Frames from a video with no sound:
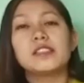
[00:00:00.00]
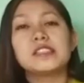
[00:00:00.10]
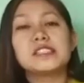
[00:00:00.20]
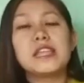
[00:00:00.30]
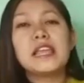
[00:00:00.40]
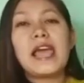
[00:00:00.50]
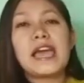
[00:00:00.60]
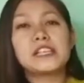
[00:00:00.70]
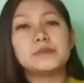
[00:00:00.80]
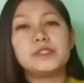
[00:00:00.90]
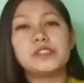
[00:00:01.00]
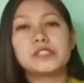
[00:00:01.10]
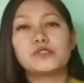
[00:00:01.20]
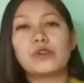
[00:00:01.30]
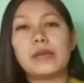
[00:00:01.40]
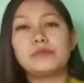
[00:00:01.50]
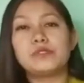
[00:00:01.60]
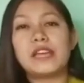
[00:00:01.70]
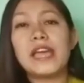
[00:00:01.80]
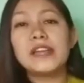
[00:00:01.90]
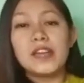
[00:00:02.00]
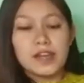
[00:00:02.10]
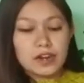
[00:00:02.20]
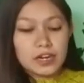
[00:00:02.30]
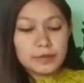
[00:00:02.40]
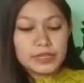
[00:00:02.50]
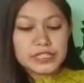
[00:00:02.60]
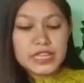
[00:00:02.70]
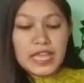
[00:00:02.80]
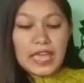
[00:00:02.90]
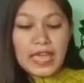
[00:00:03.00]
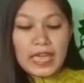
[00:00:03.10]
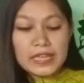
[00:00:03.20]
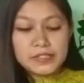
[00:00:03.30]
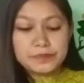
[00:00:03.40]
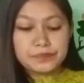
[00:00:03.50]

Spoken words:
snail has been described to that hermit, and